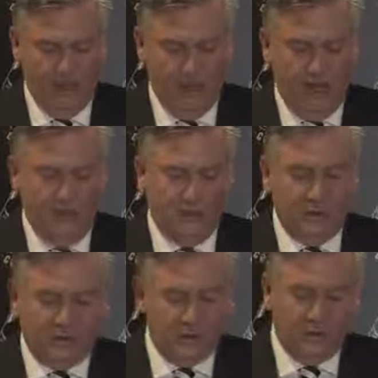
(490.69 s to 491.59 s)
It is
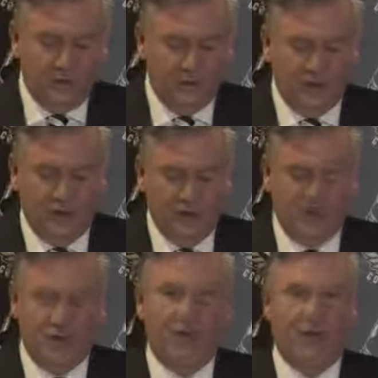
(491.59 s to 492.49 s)
because we have so
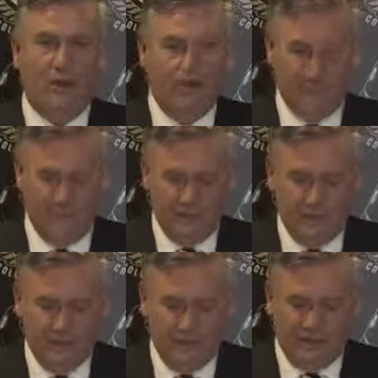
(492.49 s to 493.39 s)
much going on,
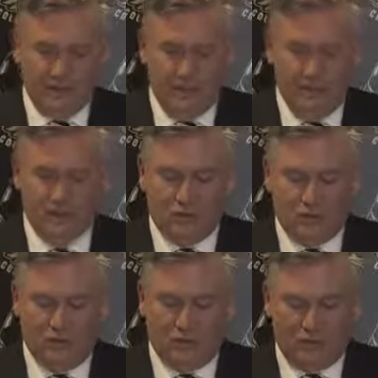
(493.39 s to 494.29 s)
so much
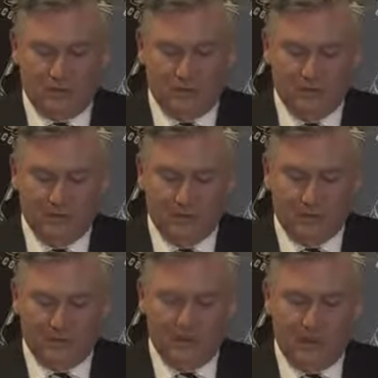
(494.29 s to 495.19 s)
good to do,
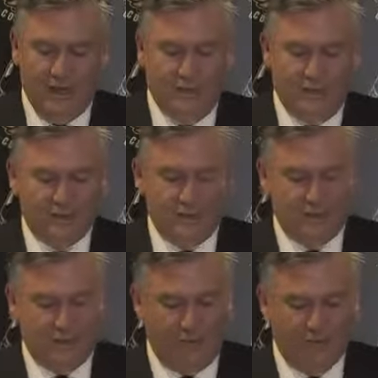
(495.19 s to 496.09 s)
and with the interruptions
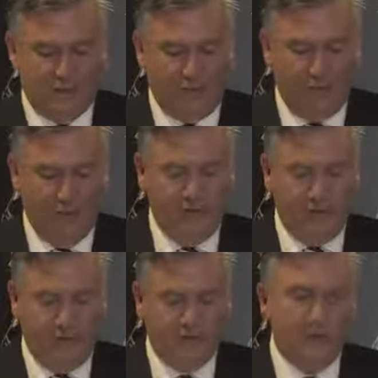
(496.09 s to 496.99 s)
and pressure from
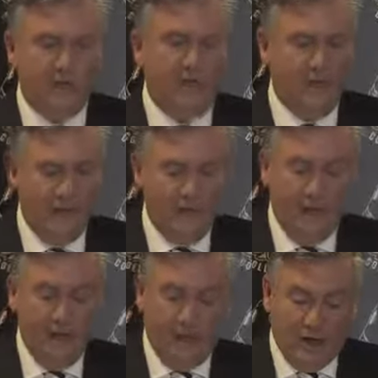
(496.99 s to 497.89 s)
COVID-19,
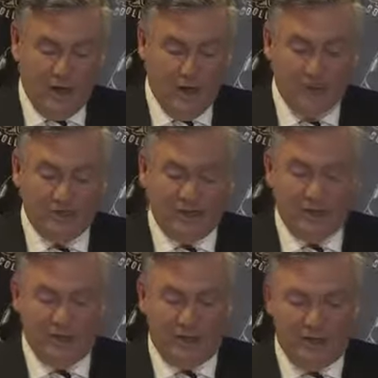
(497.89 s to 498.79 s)
that I committed to
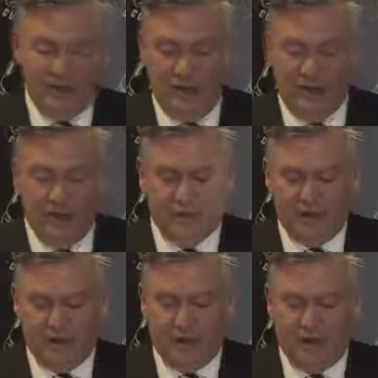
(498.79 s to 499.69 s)
continue my
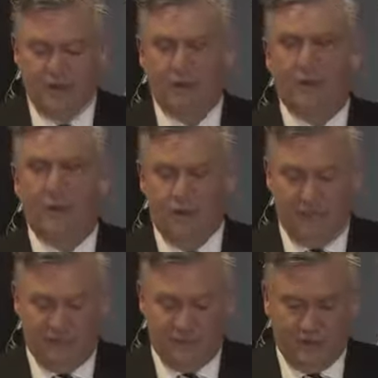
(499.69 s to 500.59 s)
presidency until the end
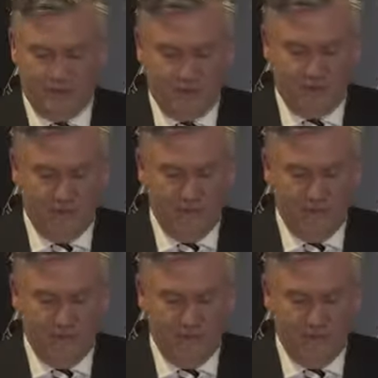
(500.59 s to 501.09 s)
of this season.